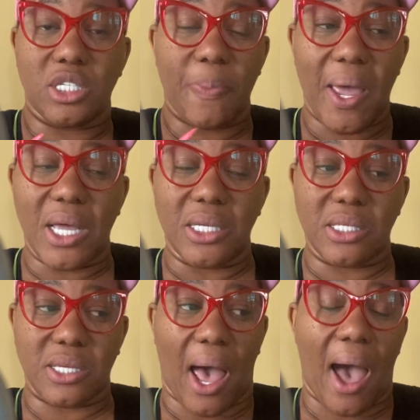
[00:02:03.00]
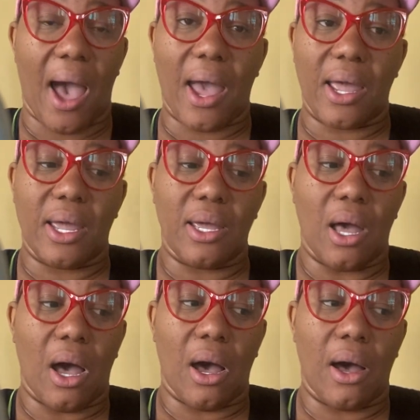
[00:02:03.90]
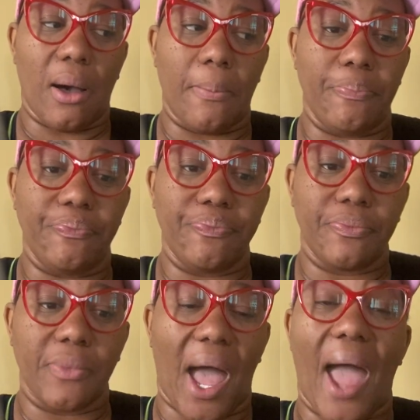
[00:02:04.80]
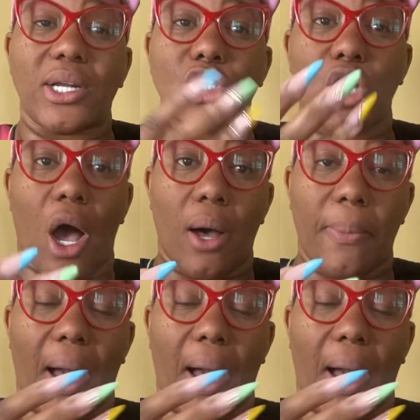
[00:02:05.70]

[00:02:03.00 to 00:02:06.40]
space, I um, I had a job.